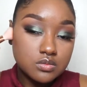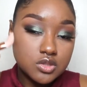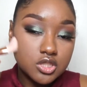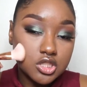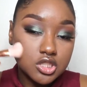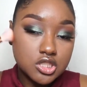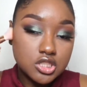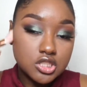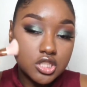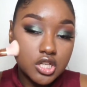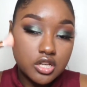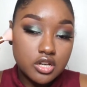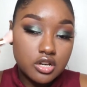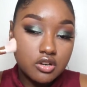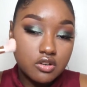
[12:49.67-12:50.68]

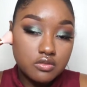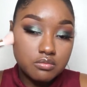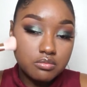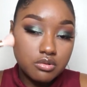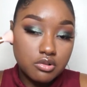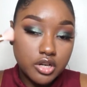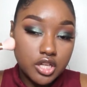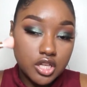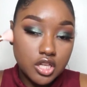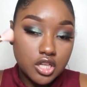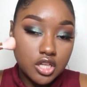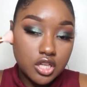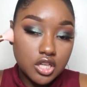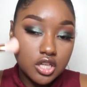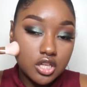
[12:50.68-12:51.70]
instead of
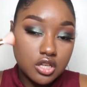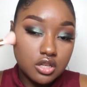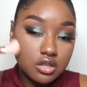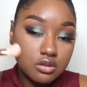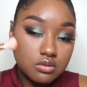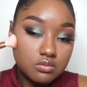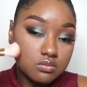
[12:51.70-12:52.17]
bringing it